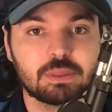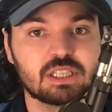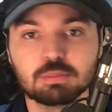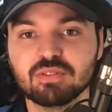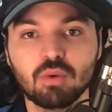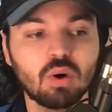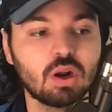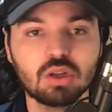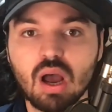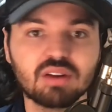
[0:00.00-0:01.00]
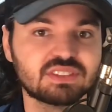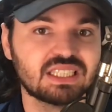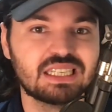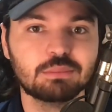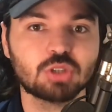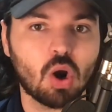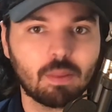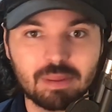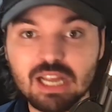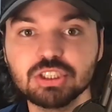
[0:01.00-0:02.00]
Because before, a lot of teams are
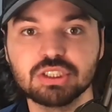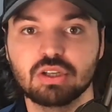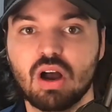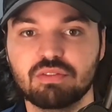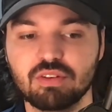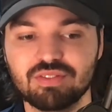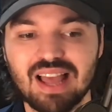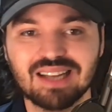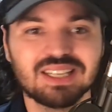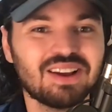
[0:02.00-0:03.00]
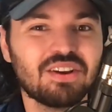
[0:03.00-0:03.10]
pitching off of that.